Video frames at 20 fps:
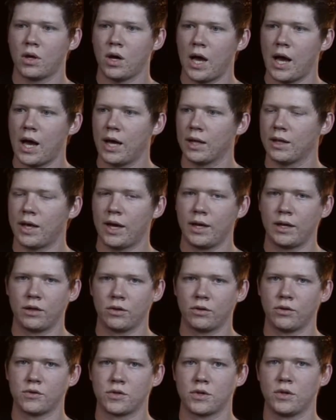highlighting
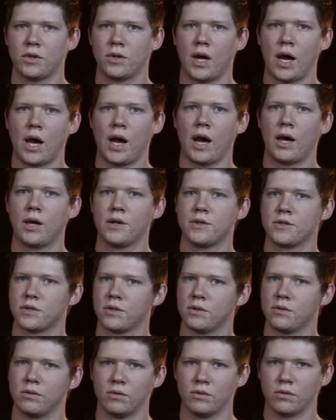those good highs
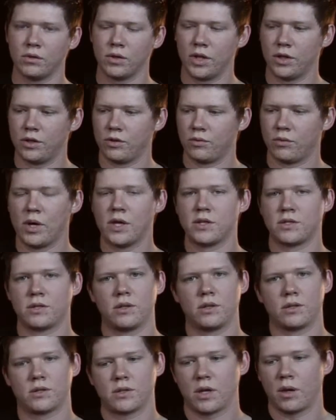and letting the
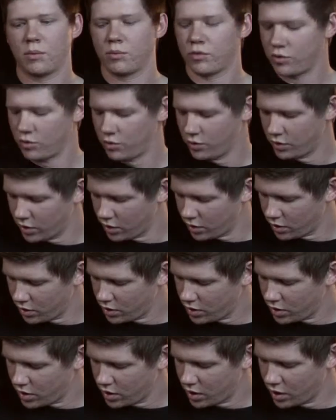resonance come through
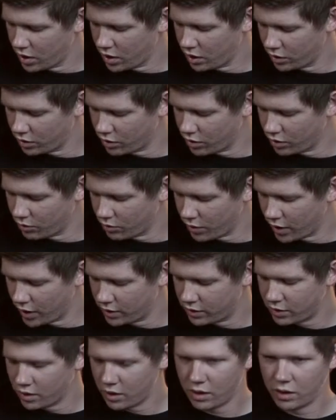at a good
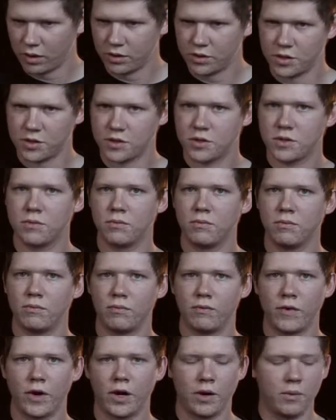rate there, and just
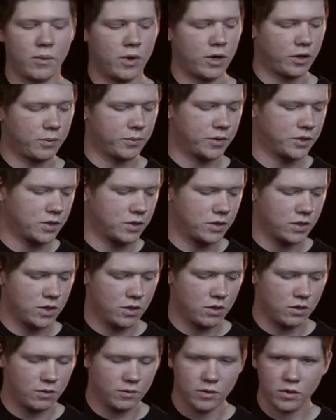very welcoming to the
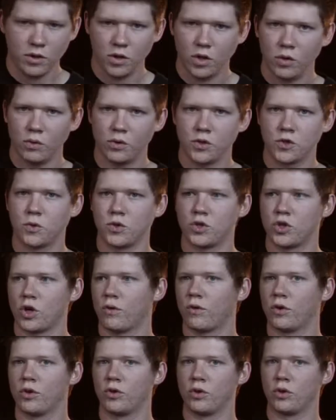ear. We'll switch
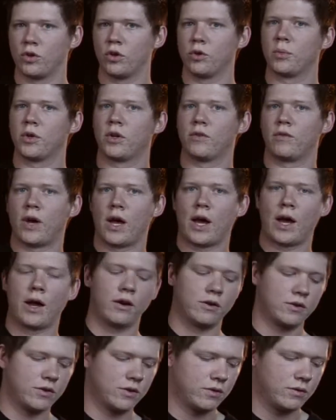over and do a little bit of a
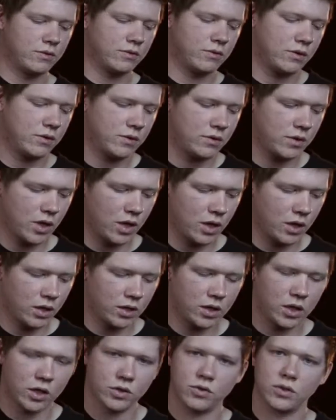higher
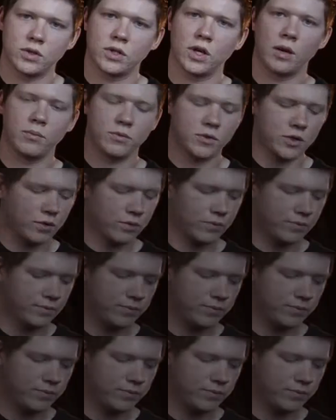country type tone.